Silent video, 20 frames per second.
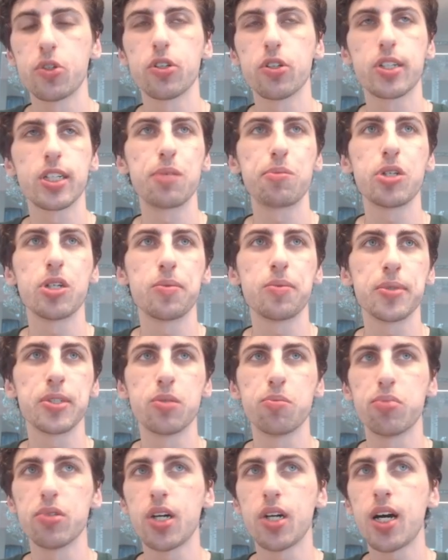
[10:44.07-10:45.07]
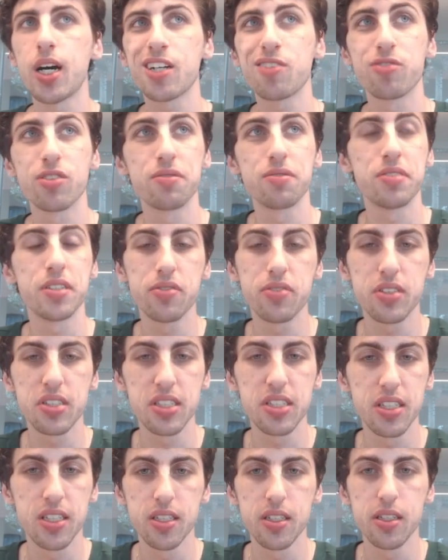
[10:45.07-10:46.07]
They're going to be able to block for
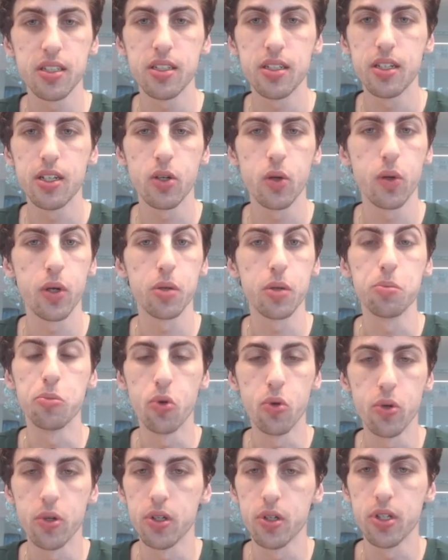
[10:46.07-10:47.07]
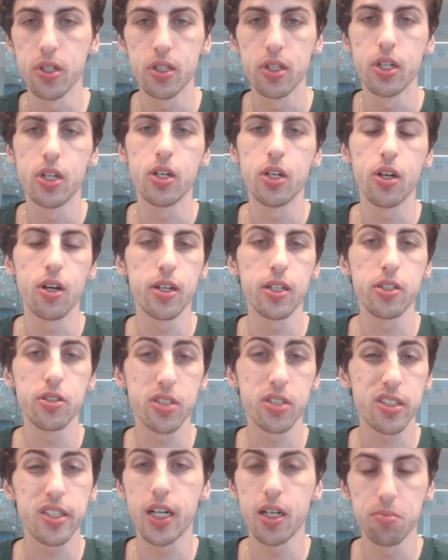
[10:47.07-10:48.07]
15 or more on
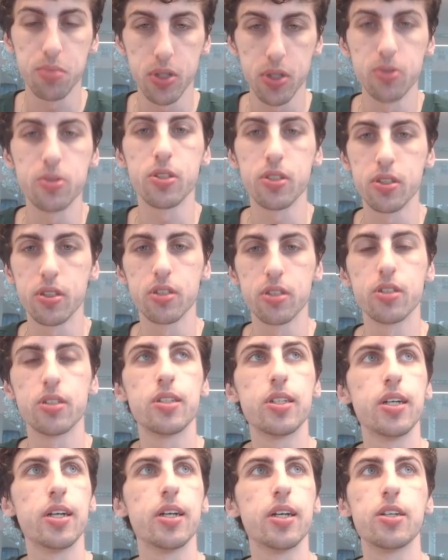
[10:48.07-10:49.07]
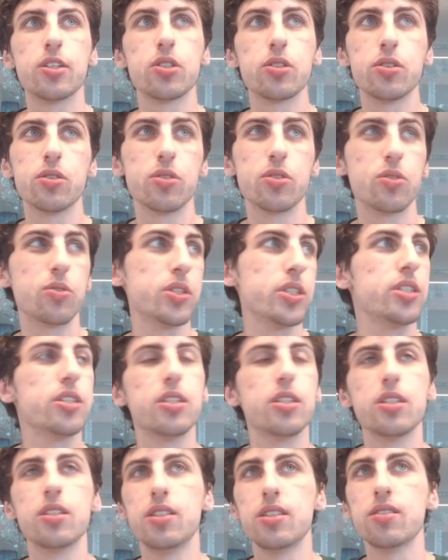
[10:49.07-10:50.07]
your combo turn. So you're only going
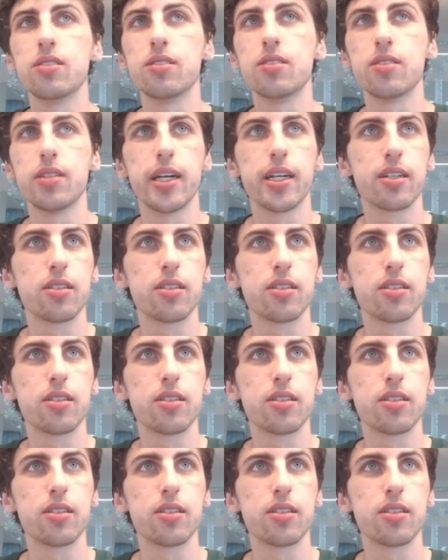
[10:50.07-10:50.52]
to deal